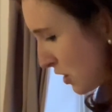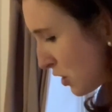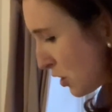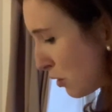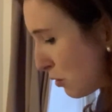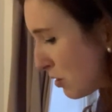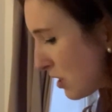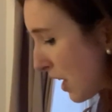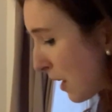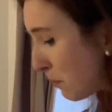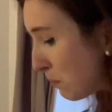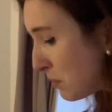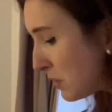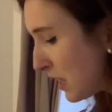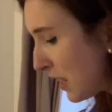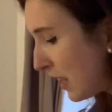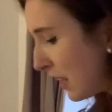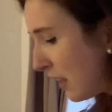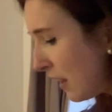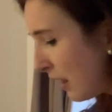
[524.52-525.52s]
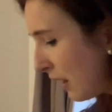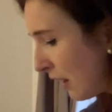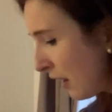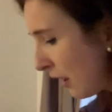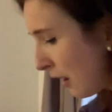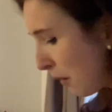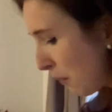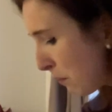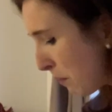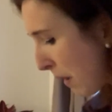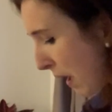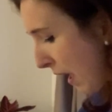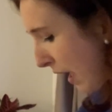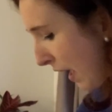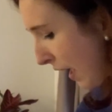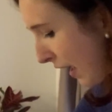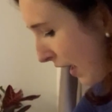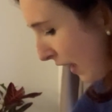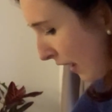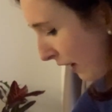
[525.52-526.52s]
too tempted
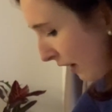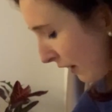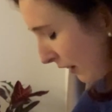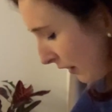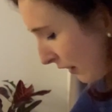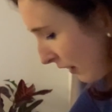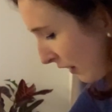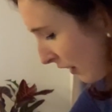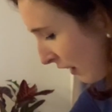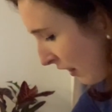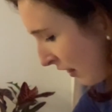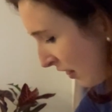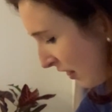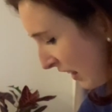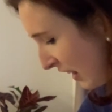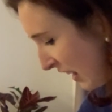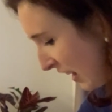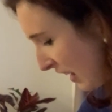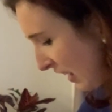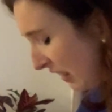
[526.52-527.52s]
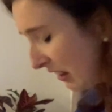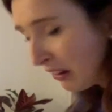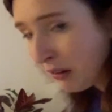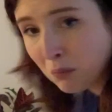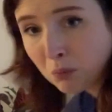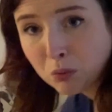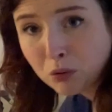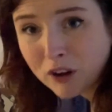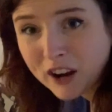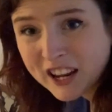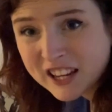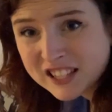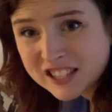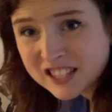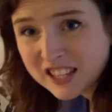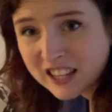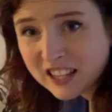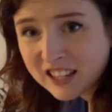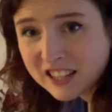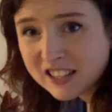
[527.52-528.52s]
by the
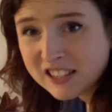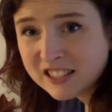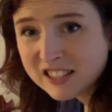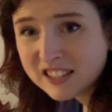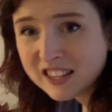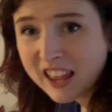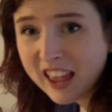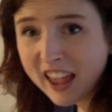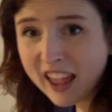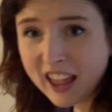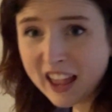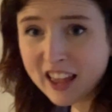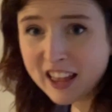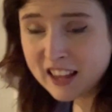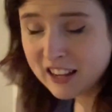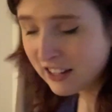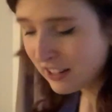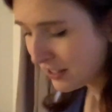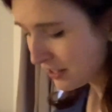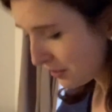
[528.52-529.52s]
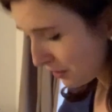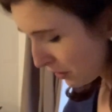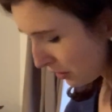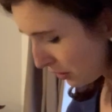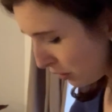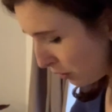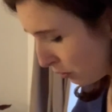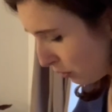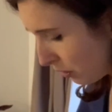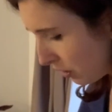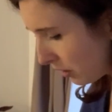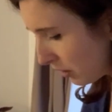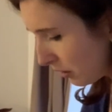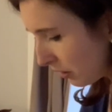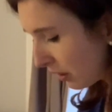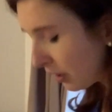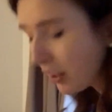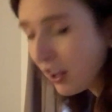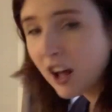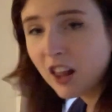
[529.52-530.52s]
prices and cute
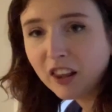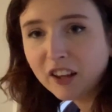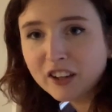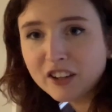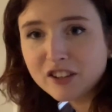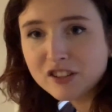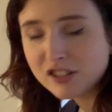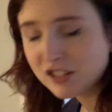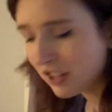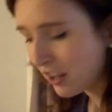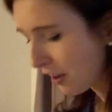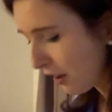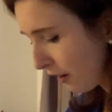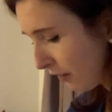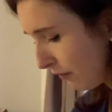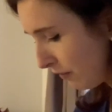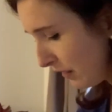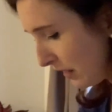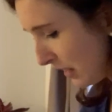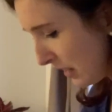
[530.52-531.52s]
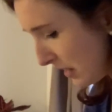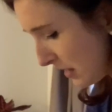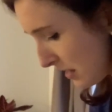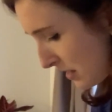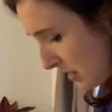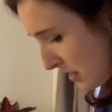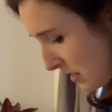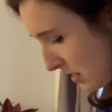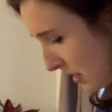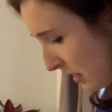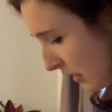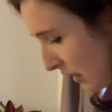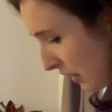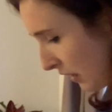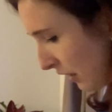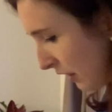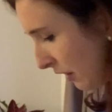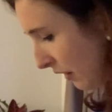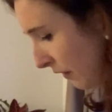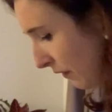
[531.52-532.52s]
colors of
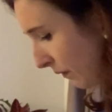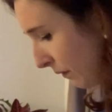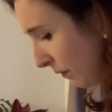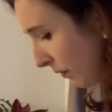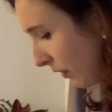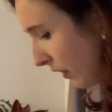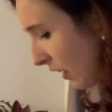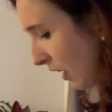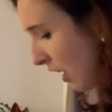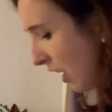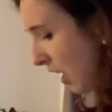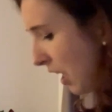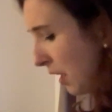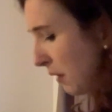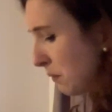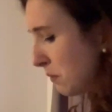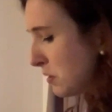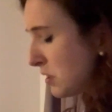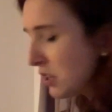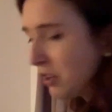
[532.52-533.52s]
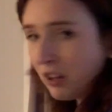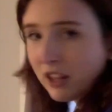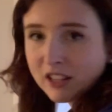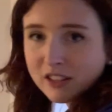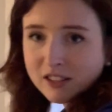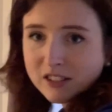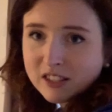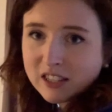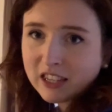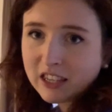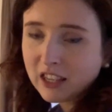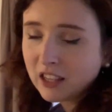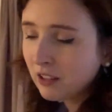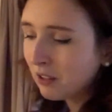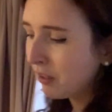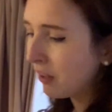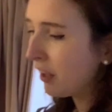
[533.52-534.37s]
these. So let's see.